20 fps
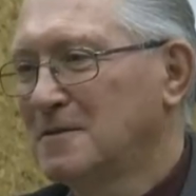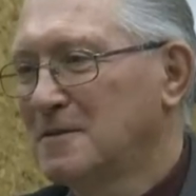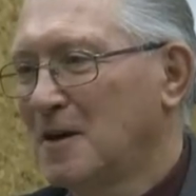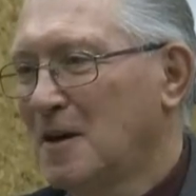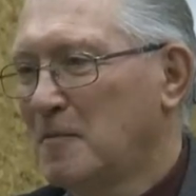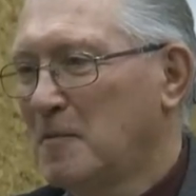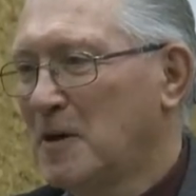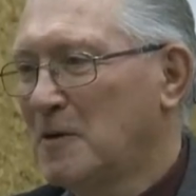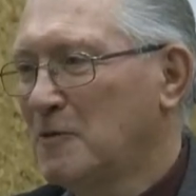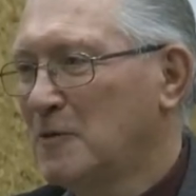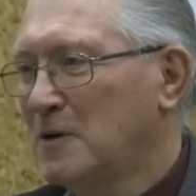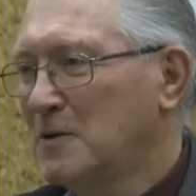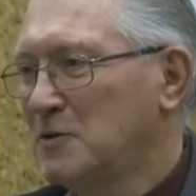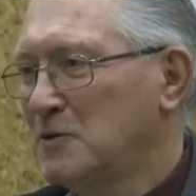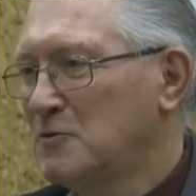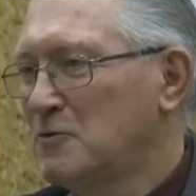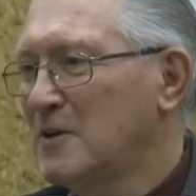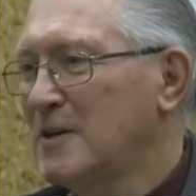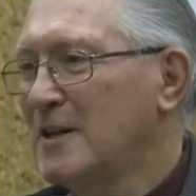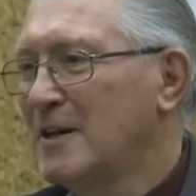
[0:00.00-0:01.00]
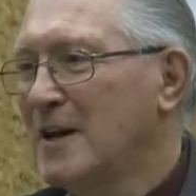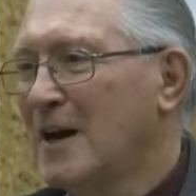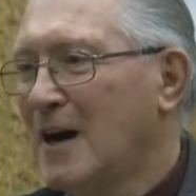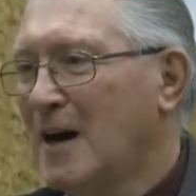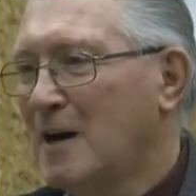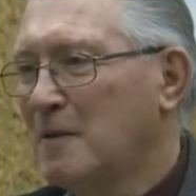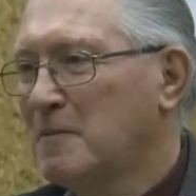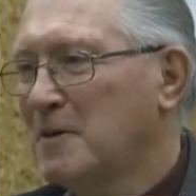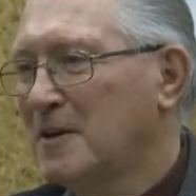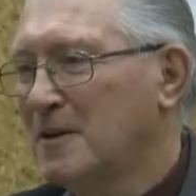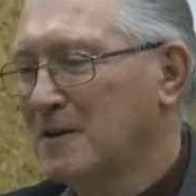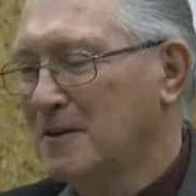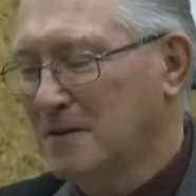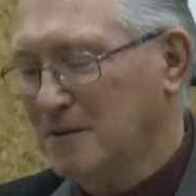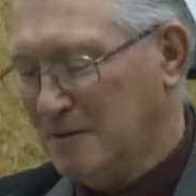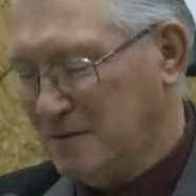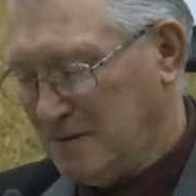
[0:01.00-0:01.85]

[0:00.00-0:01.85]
about what was really happening.